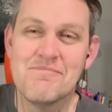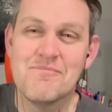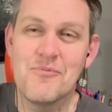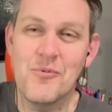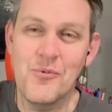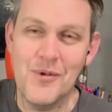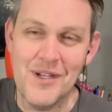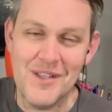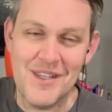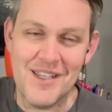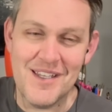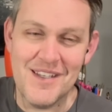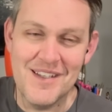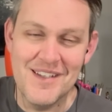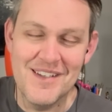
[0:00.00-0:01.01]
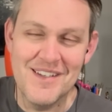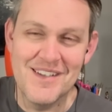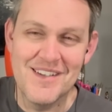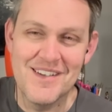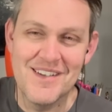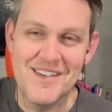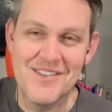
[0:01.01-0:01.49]
Really?
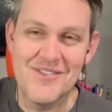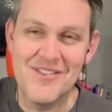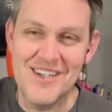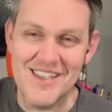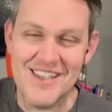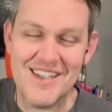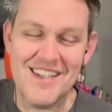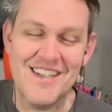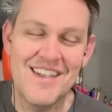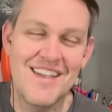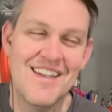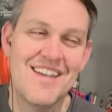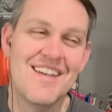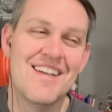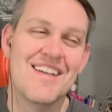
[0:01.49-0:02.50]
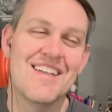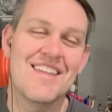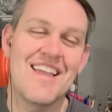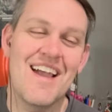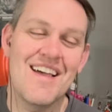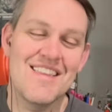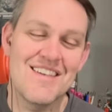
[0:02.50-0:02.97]
Really?
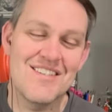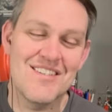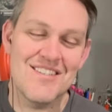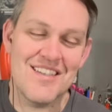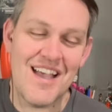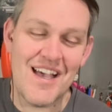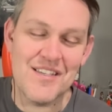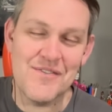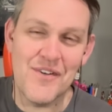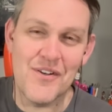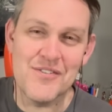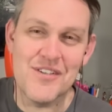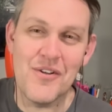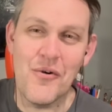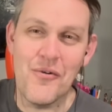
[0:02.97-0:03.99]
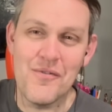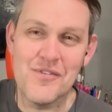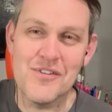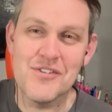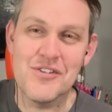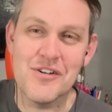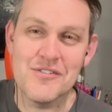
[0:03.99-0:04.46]
Yeah, they just asphalted over
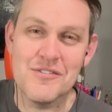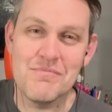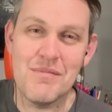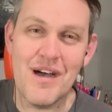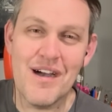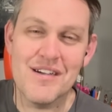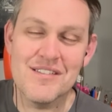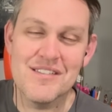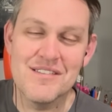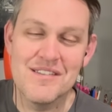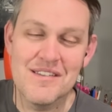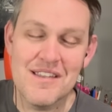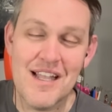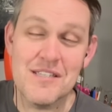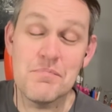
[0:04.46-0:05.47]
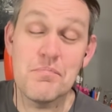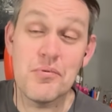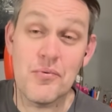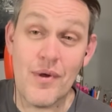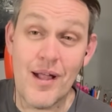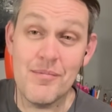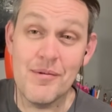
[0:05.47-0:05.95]
the junction box. That's
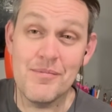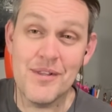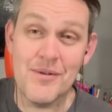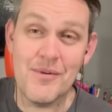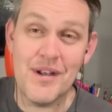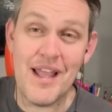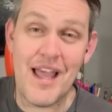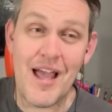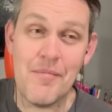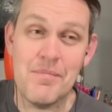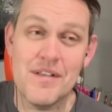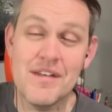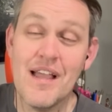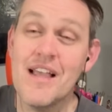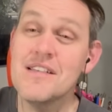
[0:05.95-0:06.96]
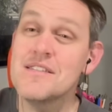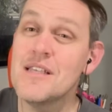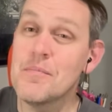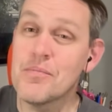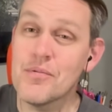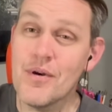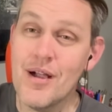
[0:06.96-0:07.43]
probably what happened. I say
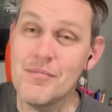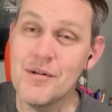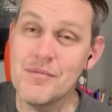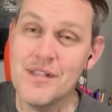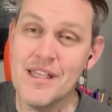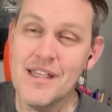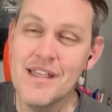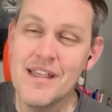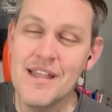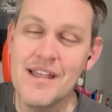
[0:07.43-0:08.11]
probably.